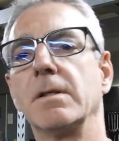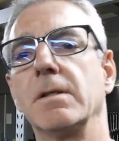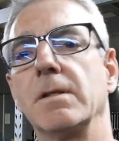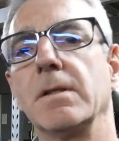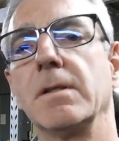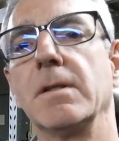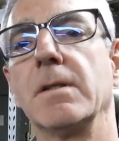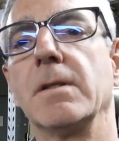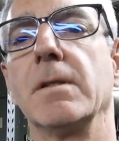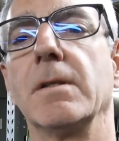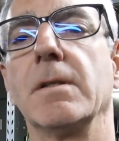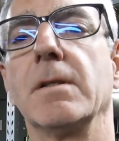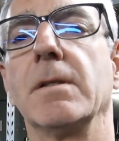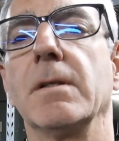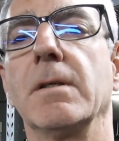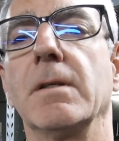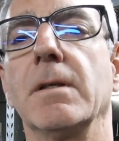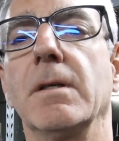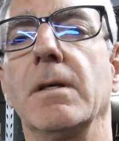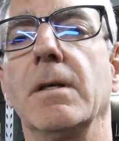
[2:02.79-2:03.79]

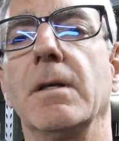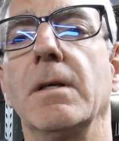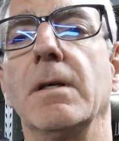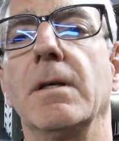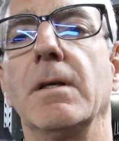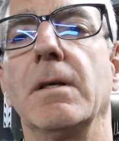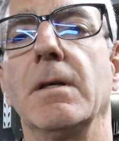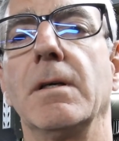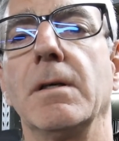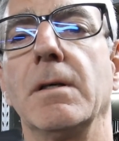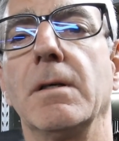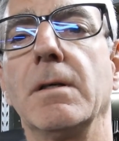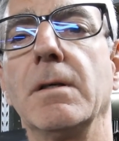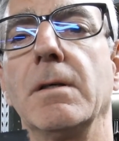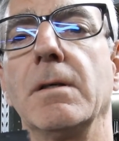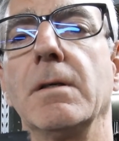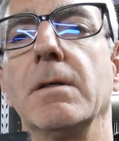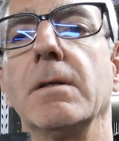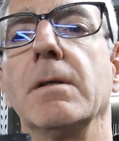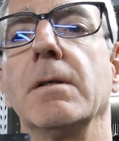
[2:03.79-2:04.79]

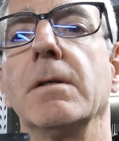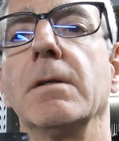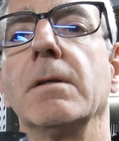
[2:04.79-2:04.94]
[no speech]